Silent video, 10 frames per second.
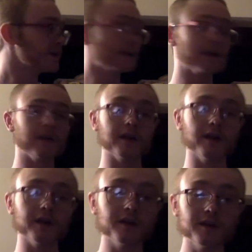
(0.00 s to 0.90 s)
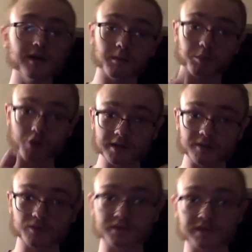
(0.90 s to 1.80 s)
And then
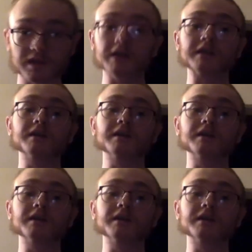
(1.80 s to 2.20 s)
Britain was like,